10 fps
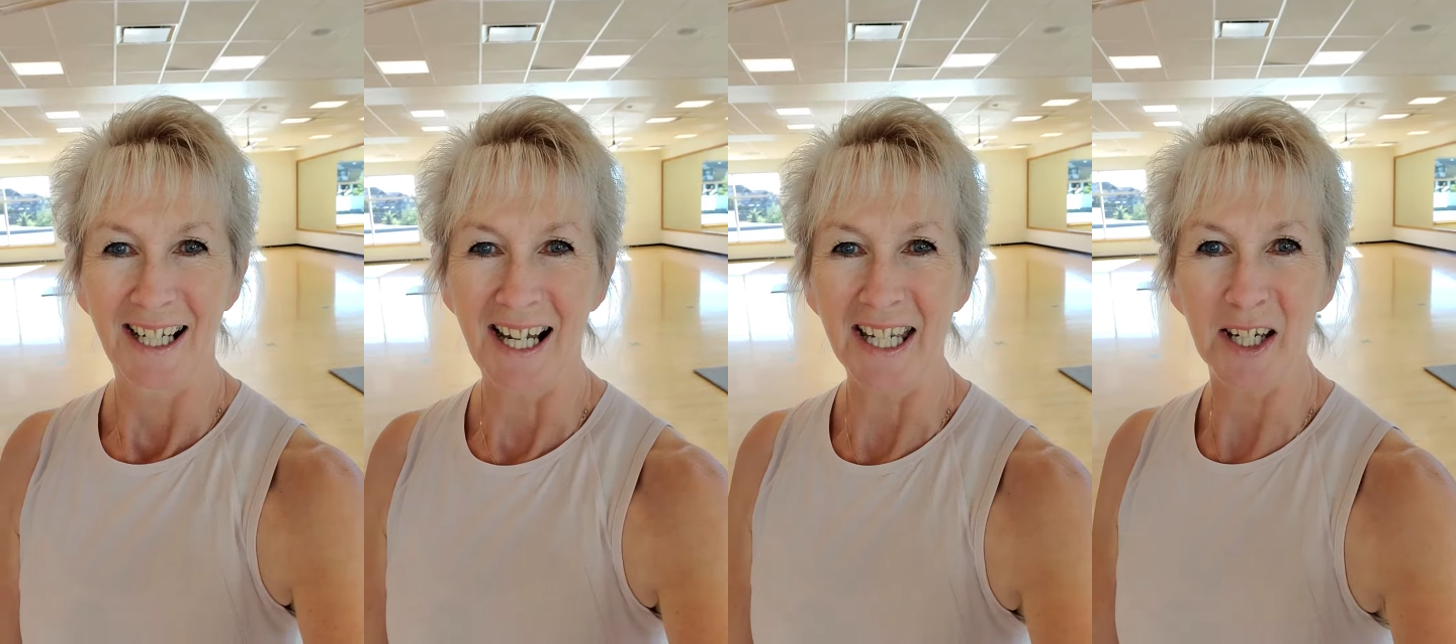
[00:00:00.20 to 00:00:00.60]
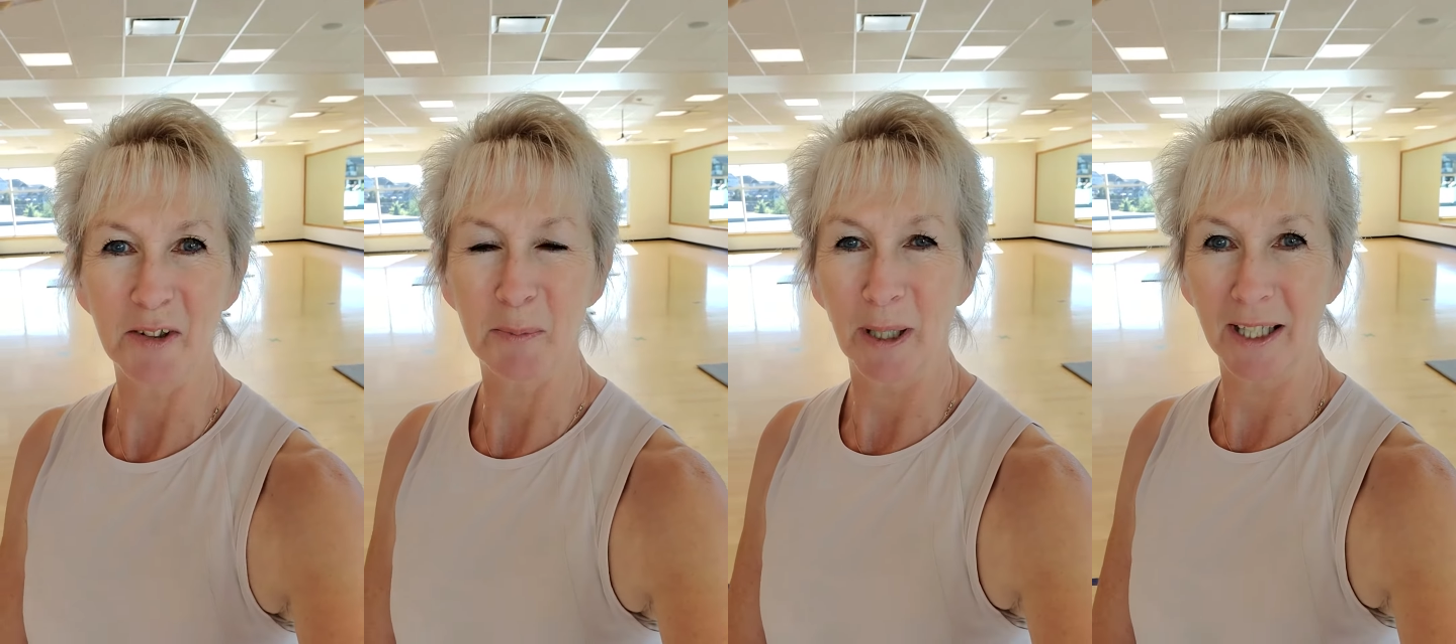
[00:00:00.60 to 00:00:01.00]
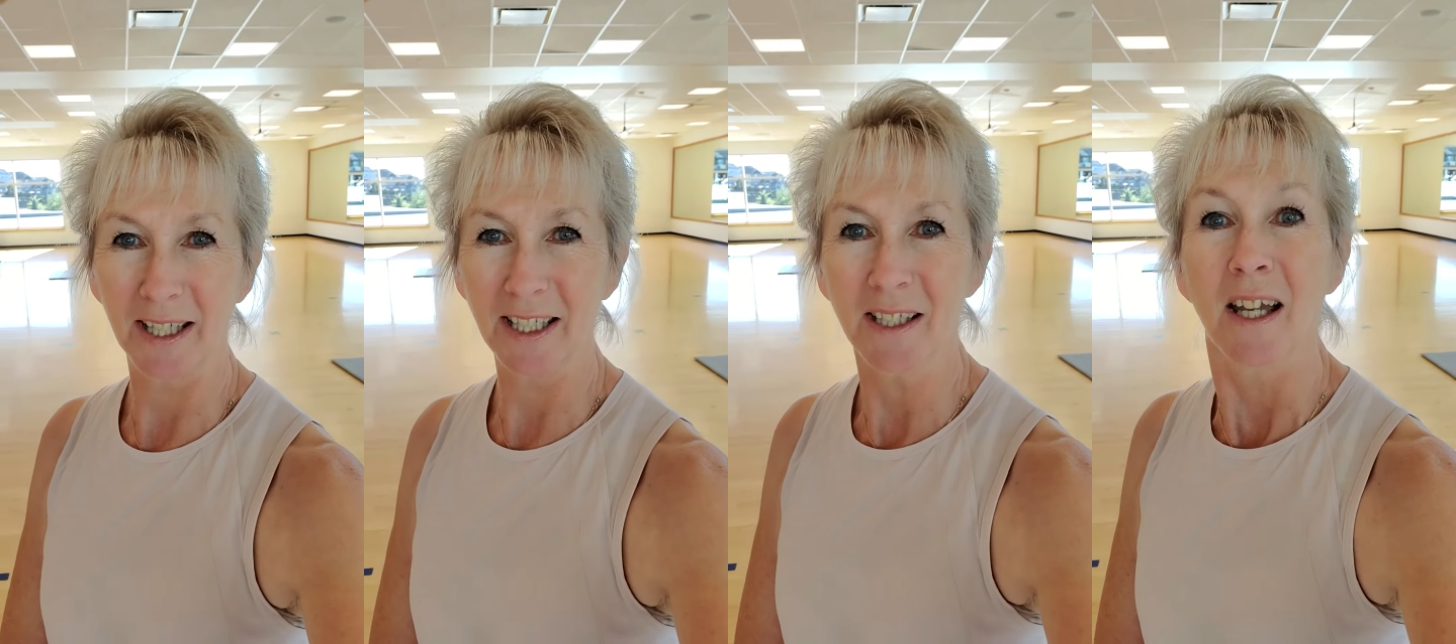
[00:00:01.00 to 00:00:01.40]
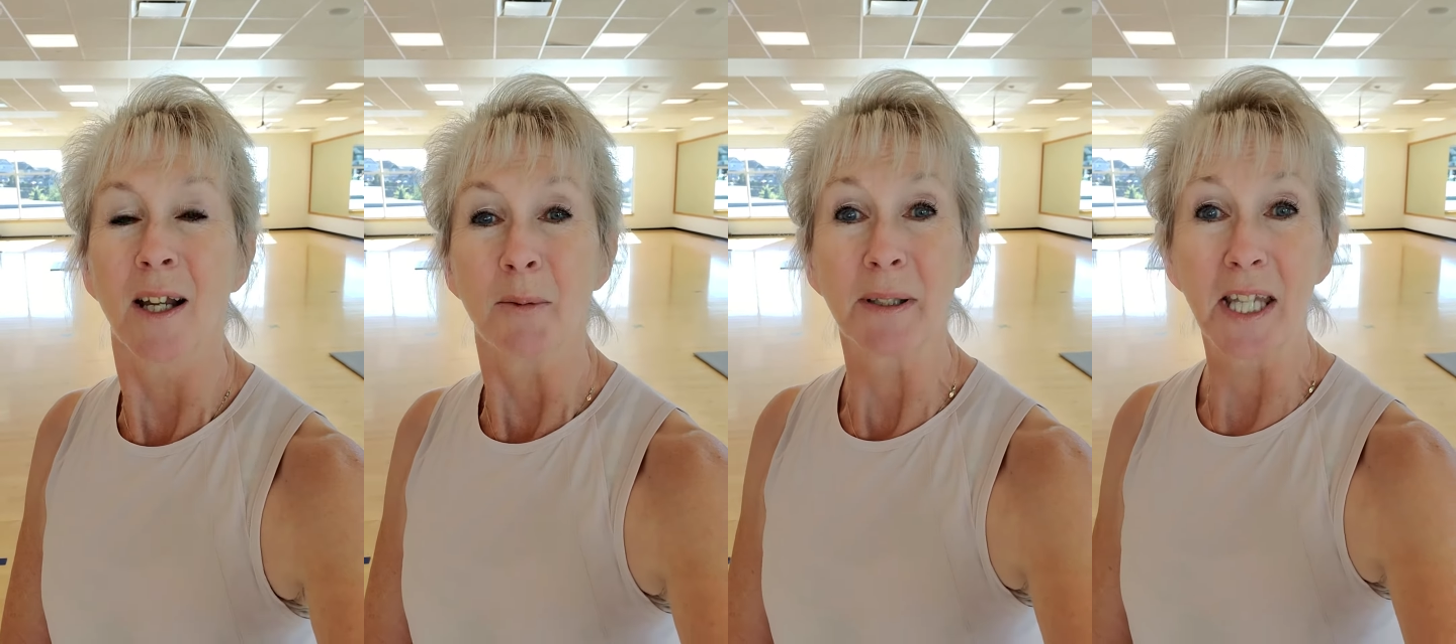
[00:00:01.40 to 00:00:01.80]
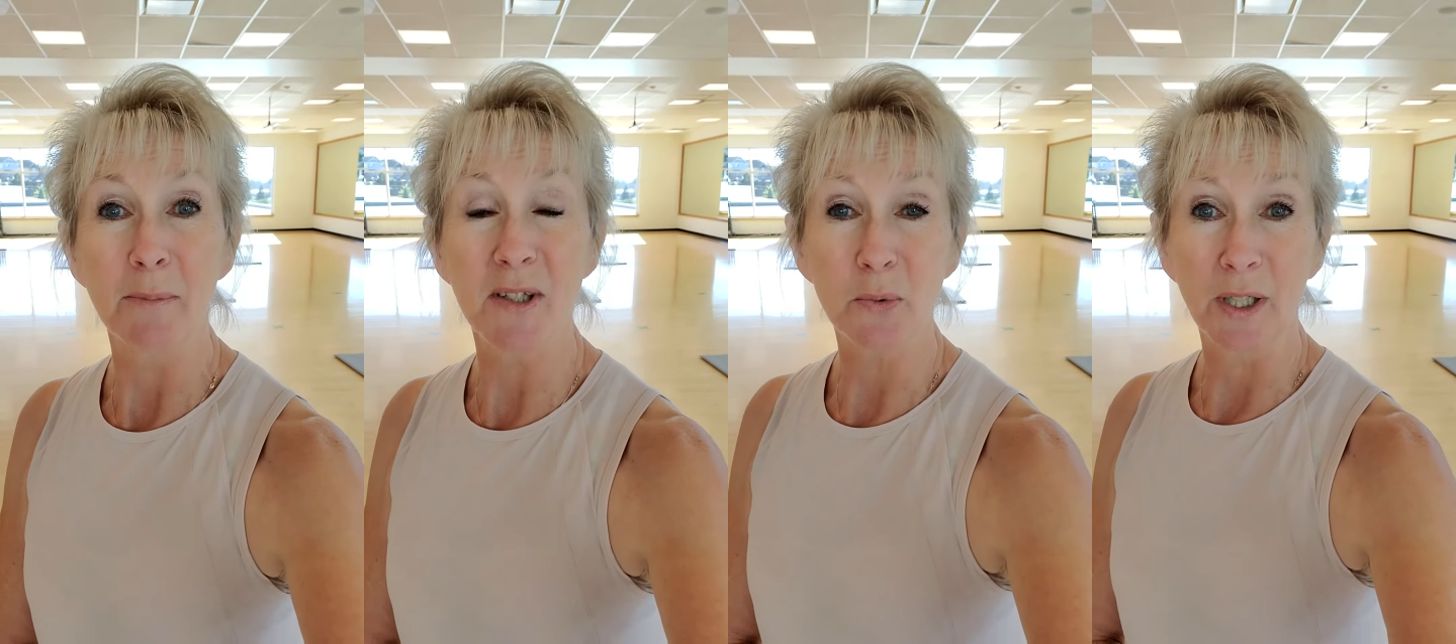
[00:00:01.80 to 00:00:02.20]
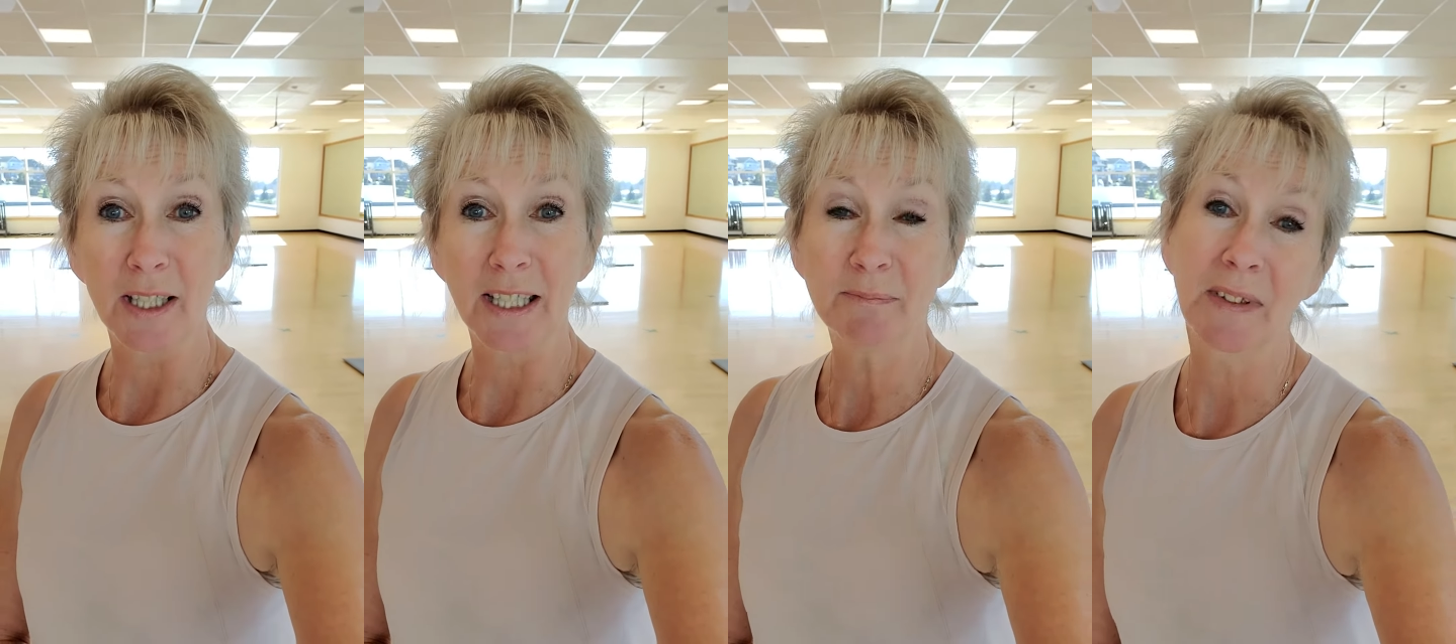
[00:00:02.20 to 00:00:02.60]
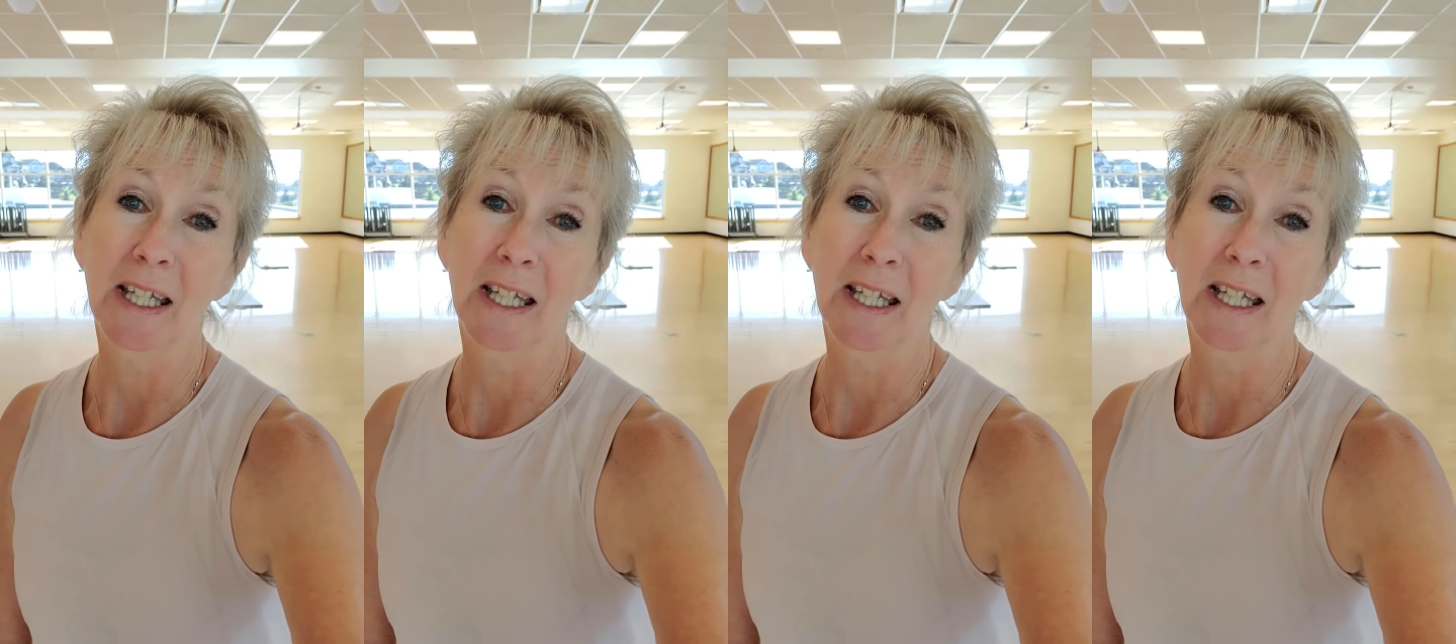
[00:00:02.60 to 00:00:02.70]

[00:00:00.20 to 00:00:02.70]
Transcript: Hi everybody, my name is Willy